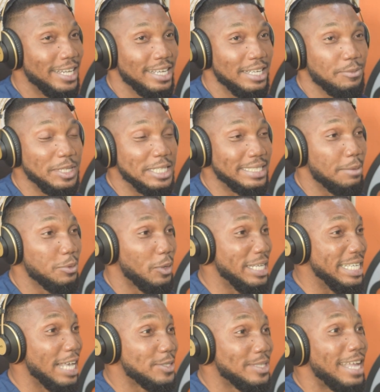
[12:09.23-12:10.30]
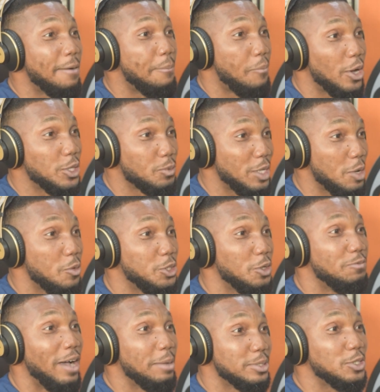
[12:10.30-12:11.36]
And then when it gets to that point where they
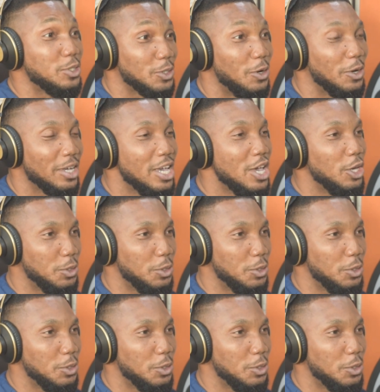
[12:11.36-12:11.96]
should vibe to the song,